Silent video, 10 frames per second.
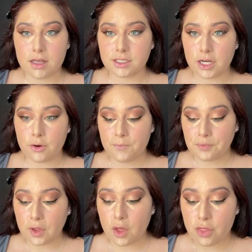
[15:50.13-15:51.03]
So
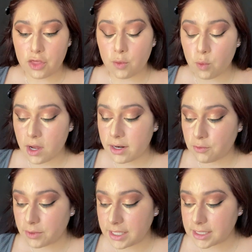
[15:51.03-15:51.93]
the one
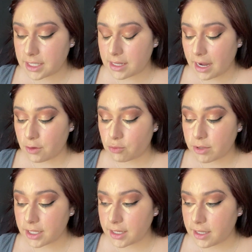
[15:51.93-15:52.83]
reason that I
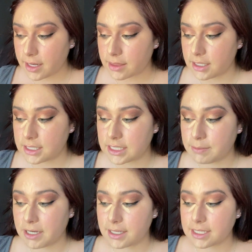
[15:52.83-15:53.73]
really like this is
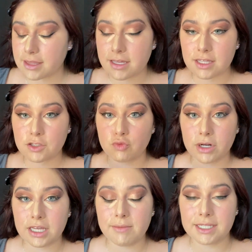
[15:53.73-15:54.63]
because I think this
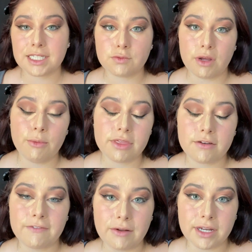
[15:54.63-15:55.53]
really mixes well with
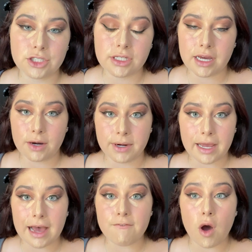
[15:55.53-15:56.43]
the foundation that I already
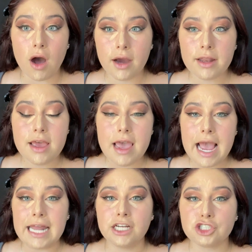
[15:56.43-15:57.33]
have on,
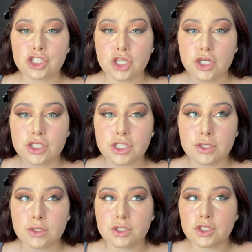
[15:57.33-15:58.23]
and it just looks
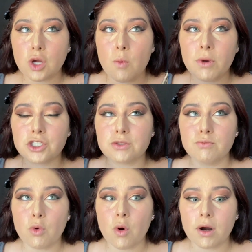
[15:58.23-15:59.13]
so much
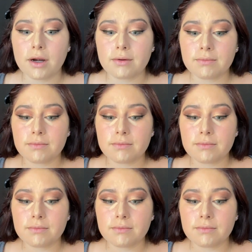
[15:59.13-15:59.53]
more